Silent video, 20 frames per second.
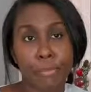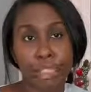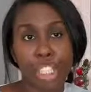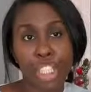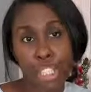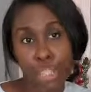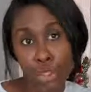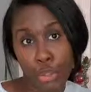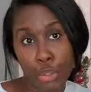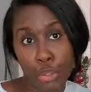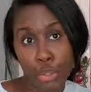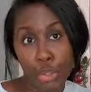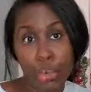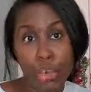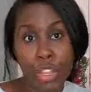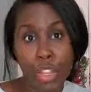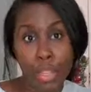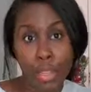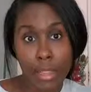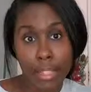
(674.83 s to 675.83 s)
news
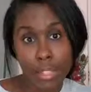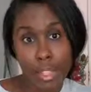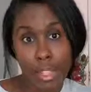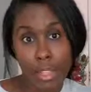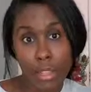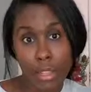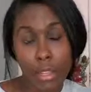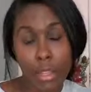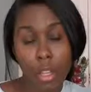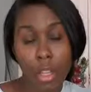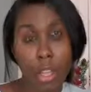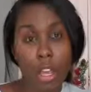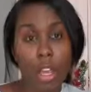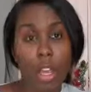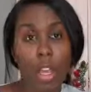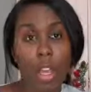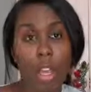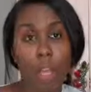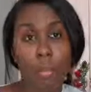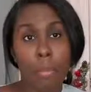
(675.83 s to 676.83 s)
with Lydia
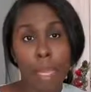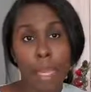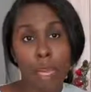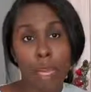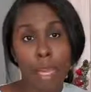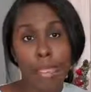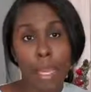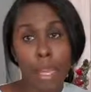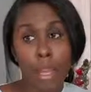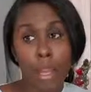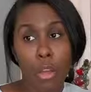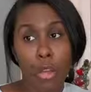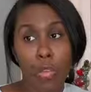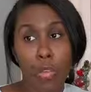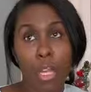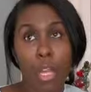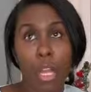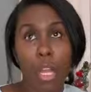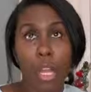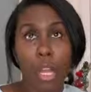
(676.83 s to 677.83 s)
about
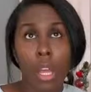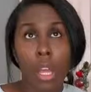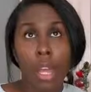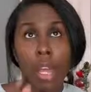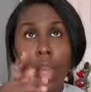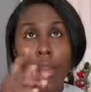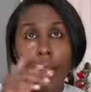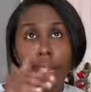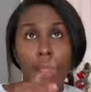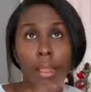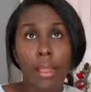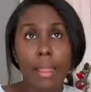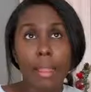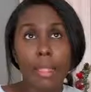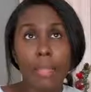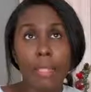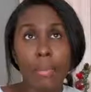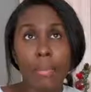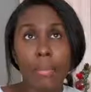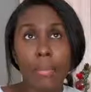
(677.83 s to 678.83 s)
town,
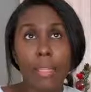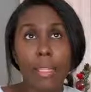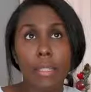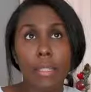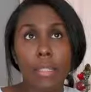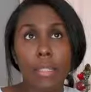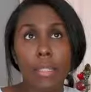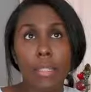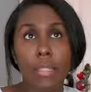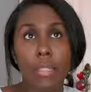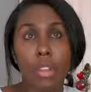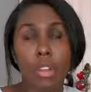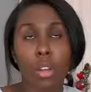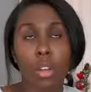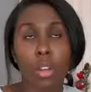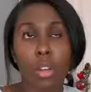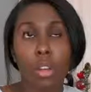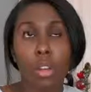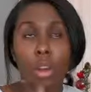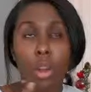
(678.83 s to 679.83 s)
Elizabeth's
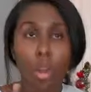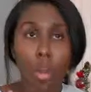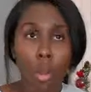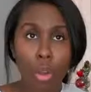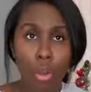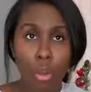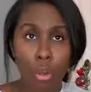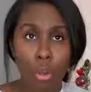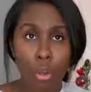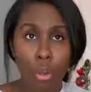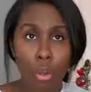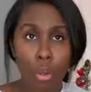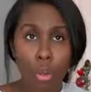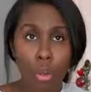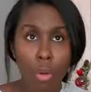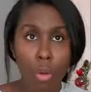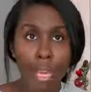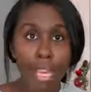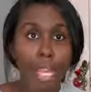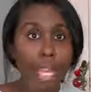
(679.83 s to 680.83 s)

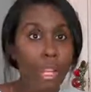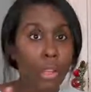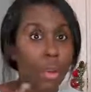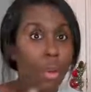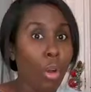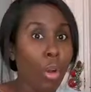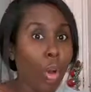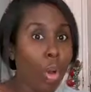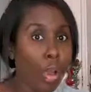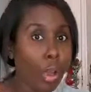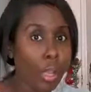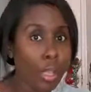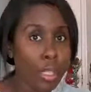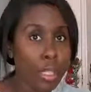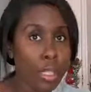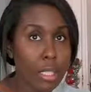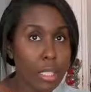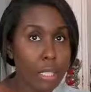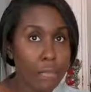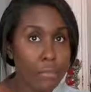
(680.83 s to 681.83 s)
uncle and
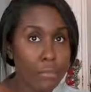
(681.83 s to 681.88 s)
aunt